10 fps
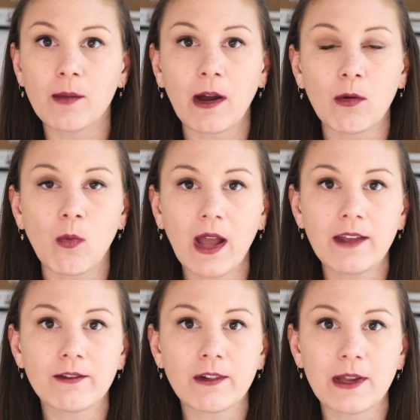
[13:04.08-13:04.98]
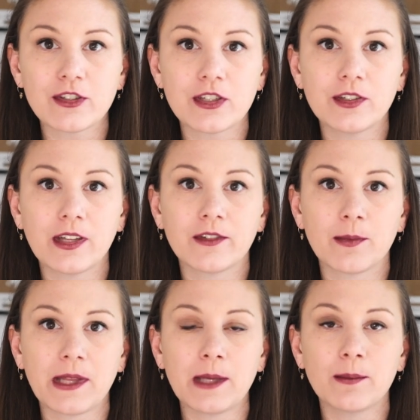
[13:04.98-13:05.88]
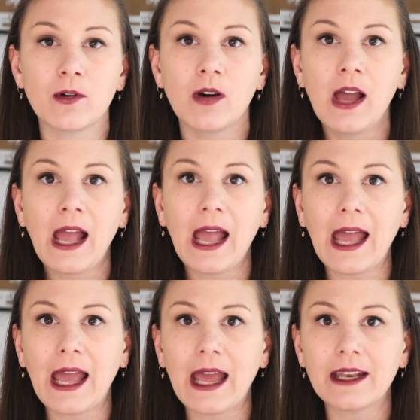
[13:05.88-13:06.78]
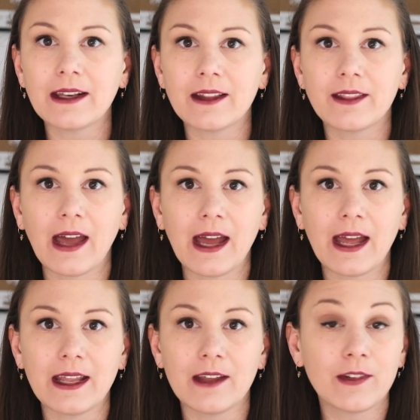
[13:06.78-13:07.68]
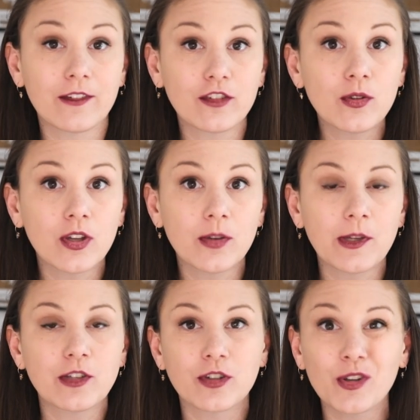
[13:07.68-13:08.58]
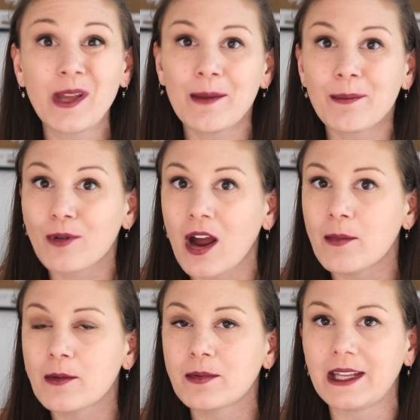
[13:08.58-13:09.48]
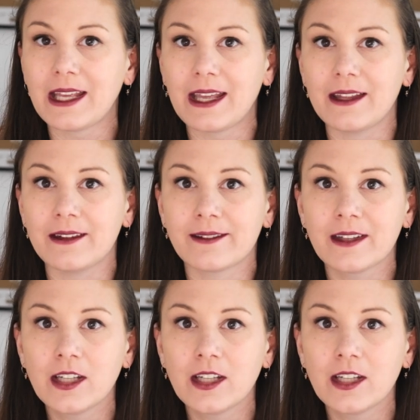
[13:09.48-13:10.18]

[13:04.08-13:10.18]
about what information you give to people, and that if it's too good to be true, it probably is.